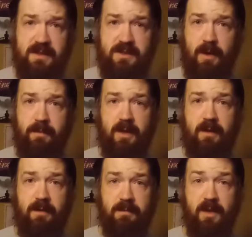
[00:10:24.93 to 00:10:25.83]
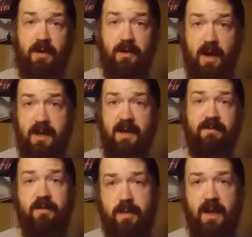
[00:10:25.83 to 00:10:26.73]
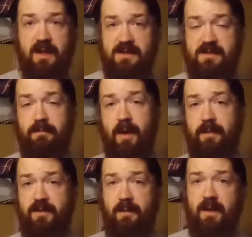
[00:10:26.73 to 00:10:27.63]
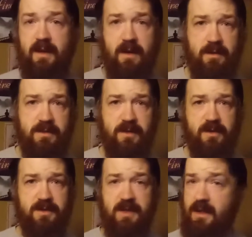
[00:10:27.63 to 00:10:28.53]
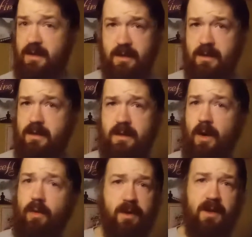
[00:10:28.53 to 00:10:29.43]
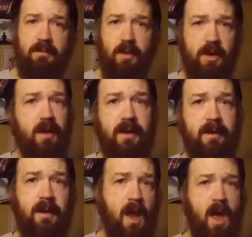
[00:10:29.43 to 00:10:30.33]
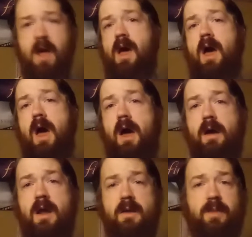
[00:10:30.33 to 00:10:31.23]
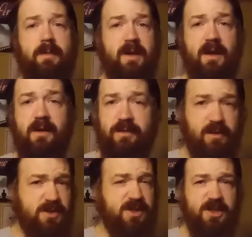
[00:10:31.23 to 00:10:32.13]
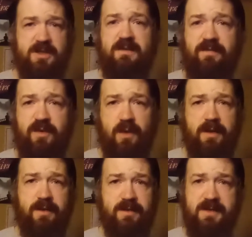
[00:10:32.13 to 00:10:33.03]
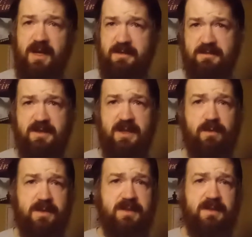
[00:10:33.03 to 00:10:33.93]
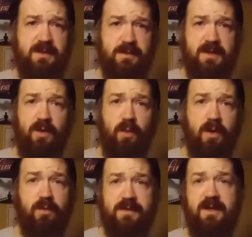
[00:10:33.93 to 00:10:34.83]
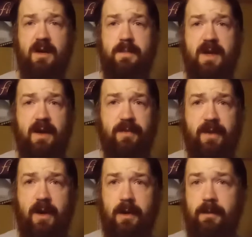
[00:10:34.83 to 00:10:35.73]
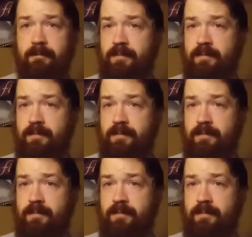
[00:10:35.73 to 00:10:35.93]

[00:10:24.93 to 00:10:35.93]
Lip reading: So I'm gonna knock out a few paintings of some public domain characters like Conan, Merlin, probably King Arthur, just a few others. See what's gonna work, what's gonna be out there.